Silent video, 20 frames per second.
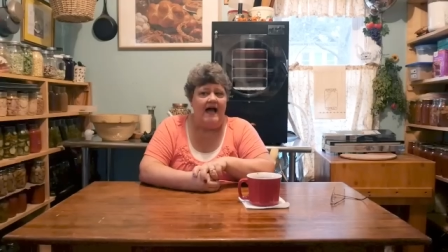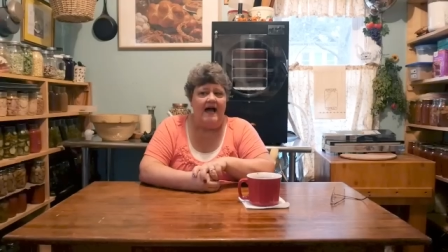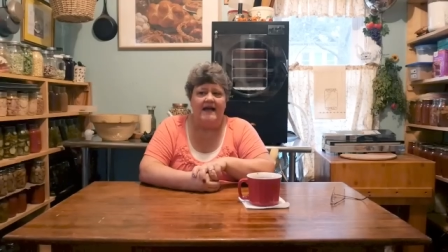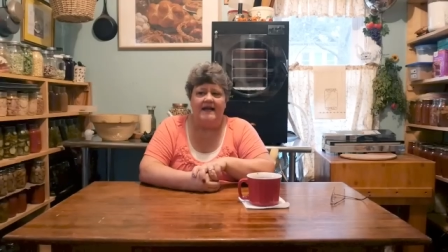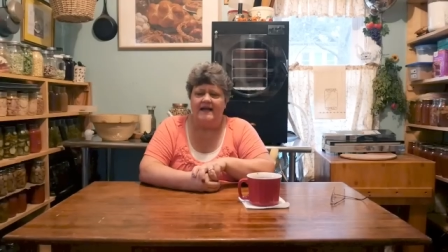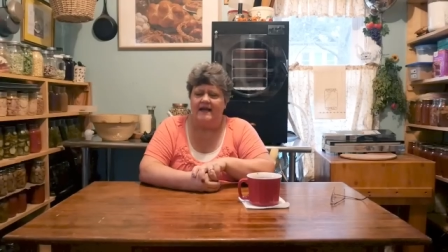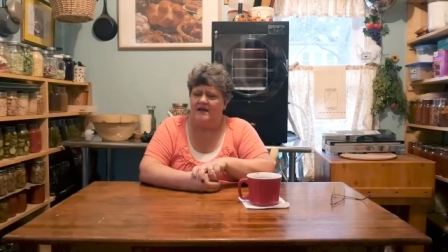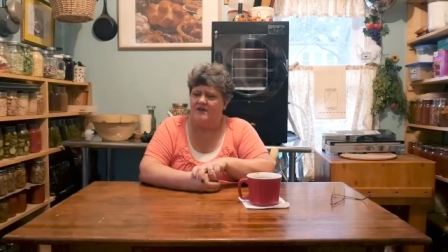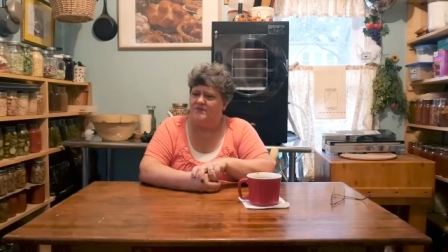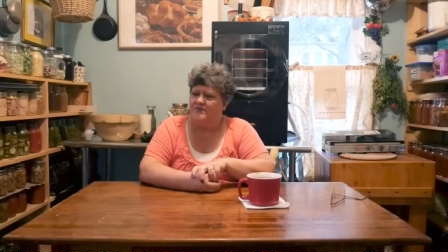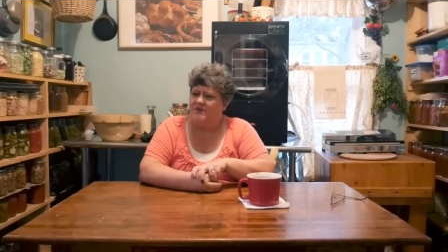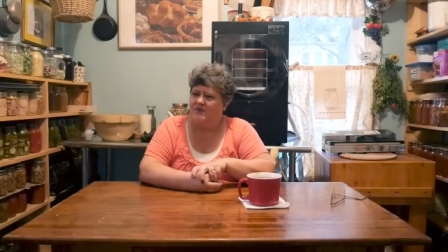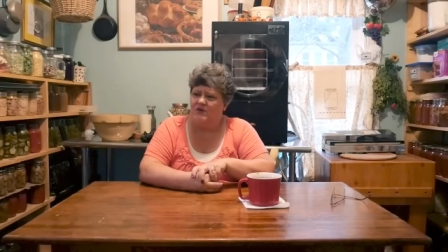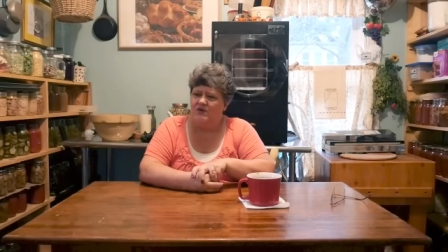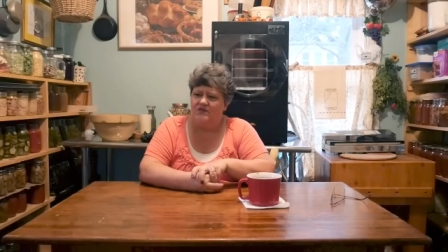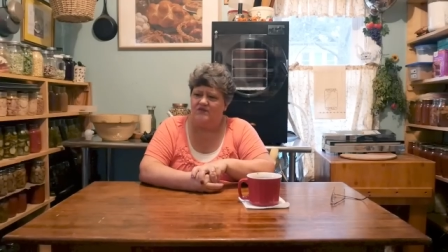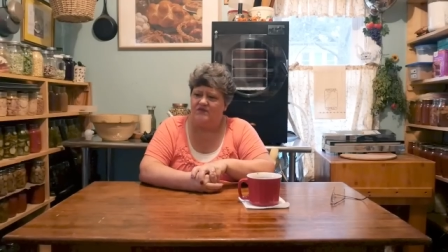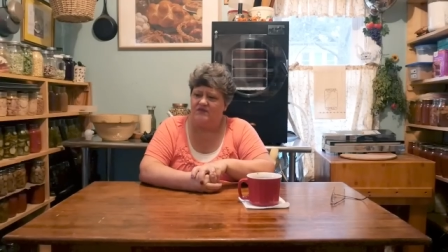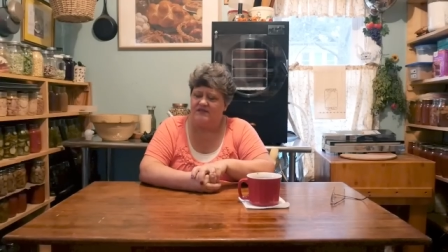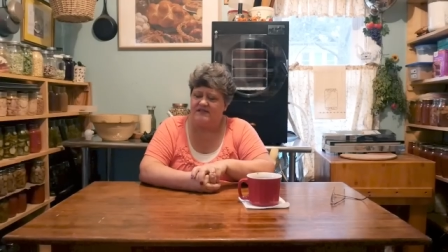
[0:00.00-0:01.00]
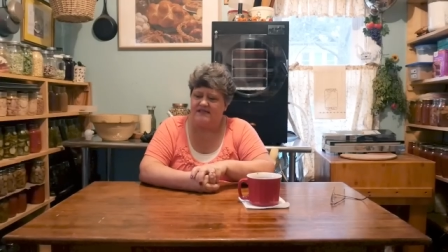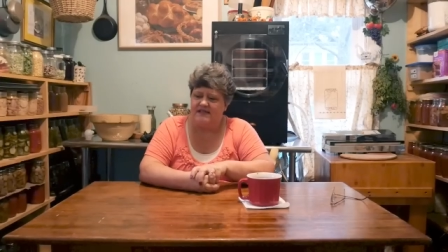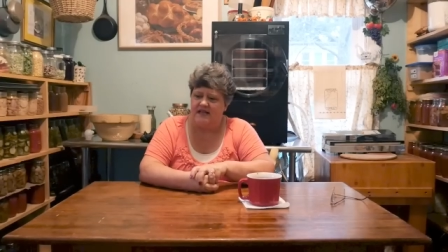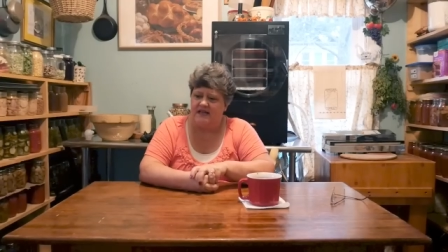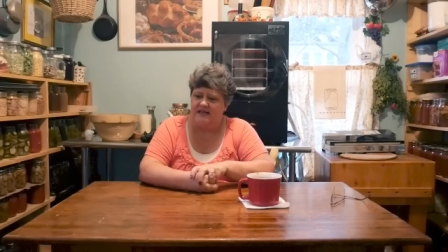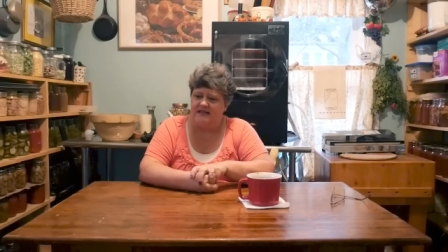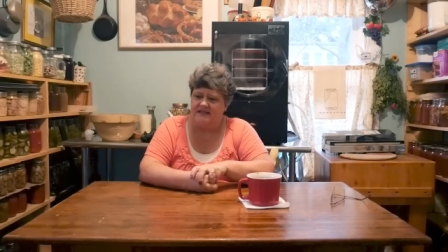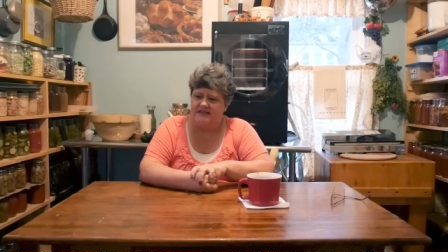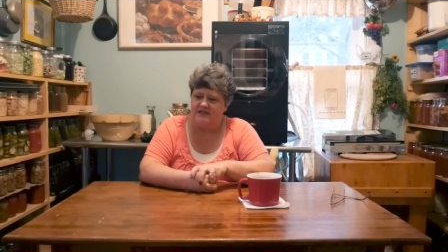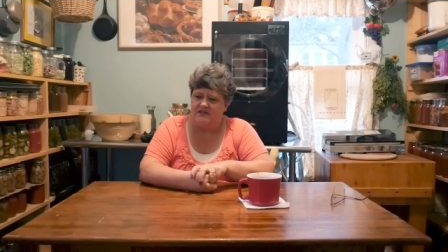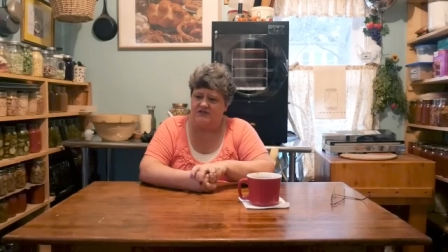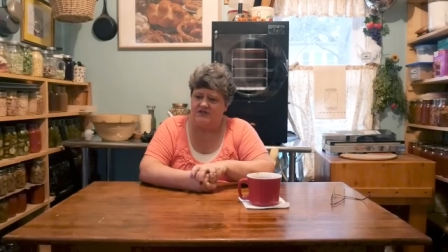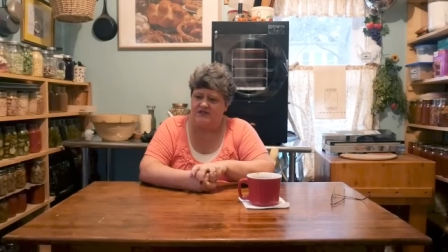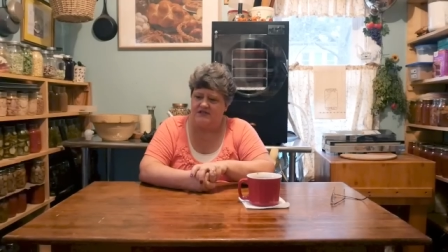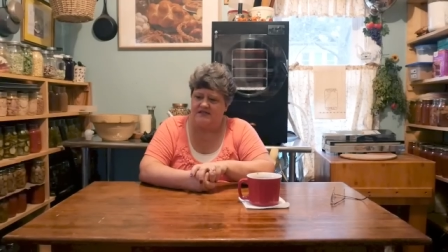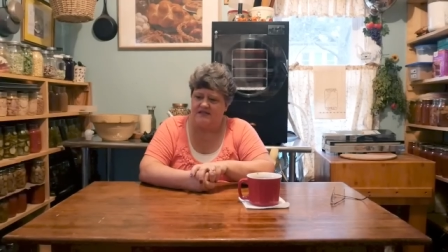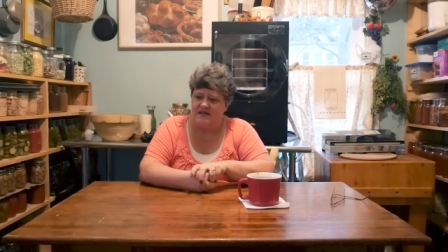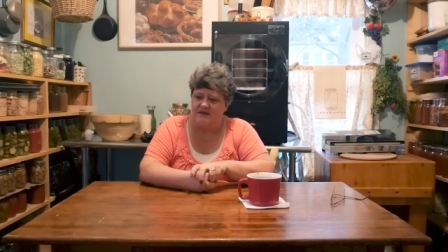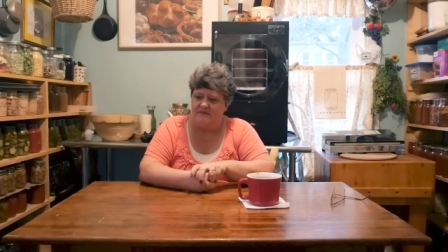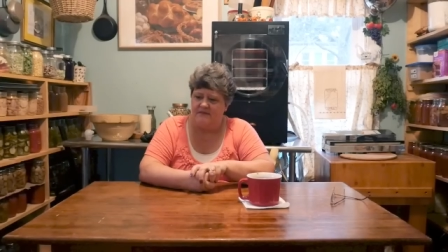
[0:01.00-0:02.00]
I got a beautiful set of
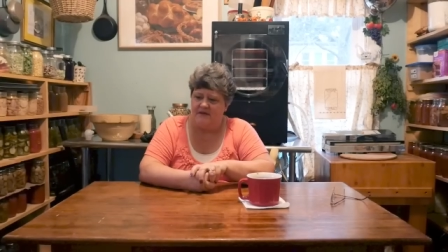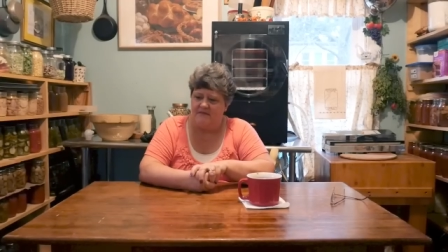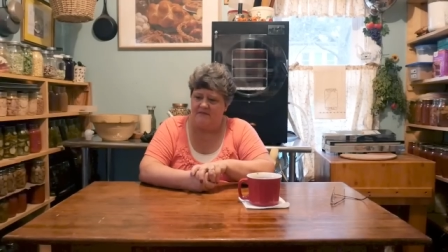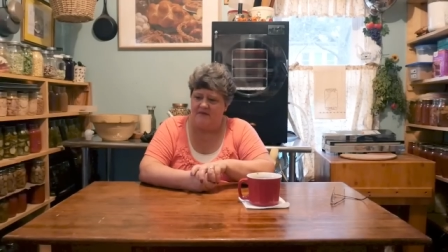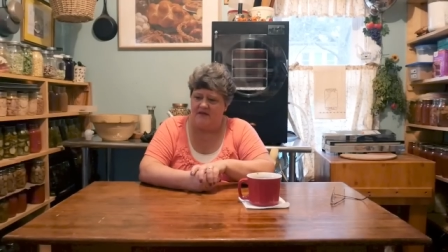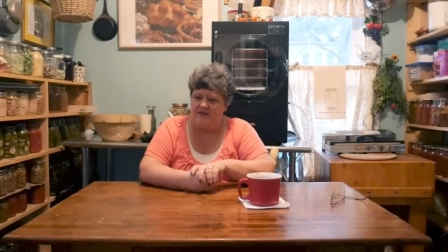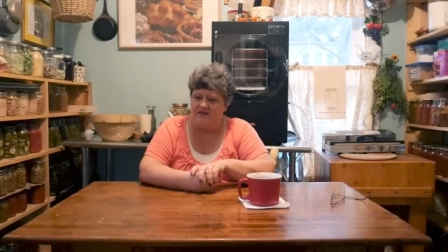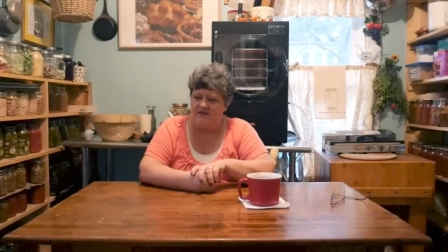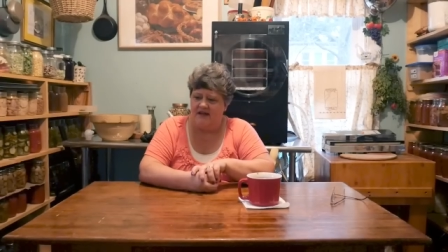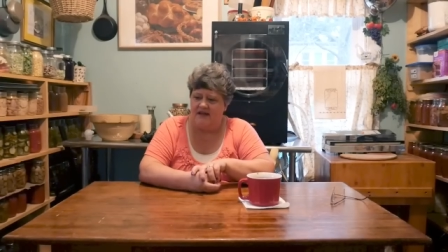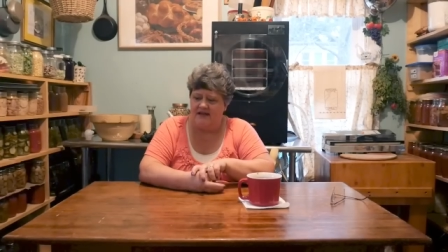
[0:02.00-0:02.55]
dishes that my mother